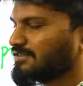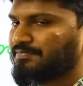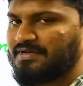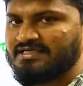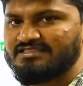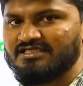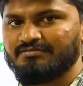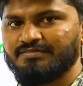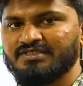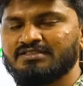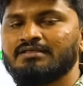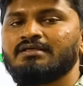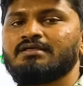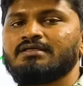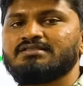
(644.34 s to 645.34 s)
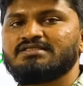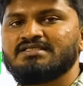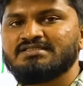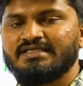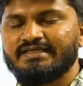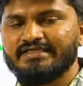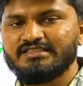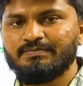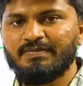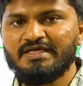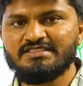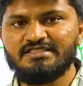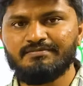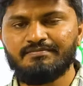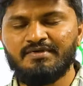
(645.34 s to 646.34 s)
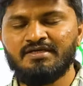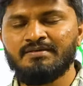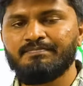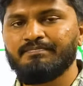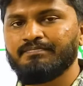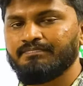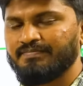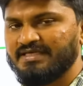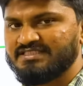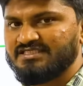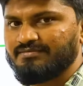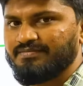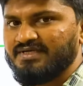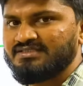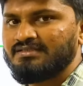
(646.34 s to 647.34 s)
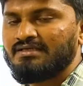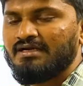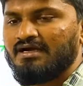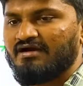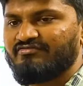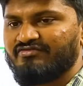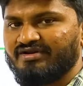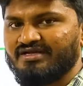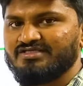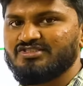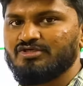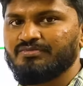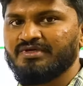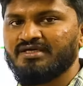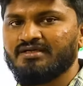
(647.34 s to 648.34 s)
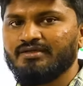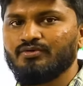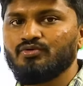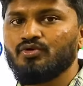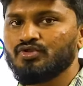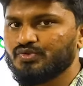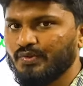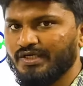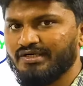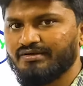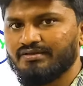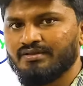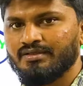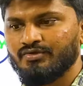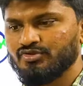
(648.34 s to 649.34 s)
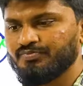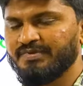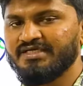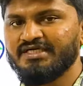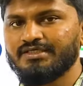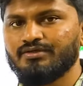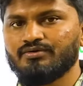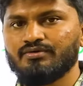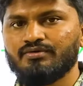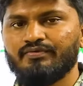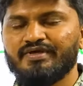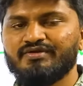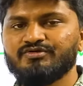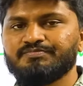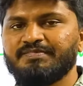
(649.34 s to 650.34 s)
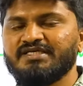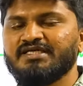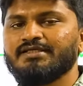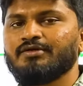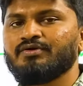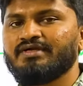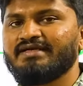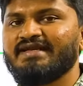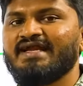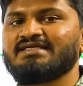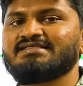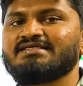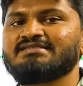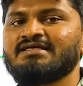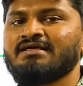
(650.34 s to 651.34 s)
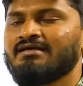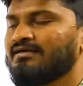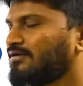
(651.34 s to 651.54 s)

a plastic base. Since it has a plastic base, after consuming it, you don't swallow it, you spit it out. When you spit it out, it acts as a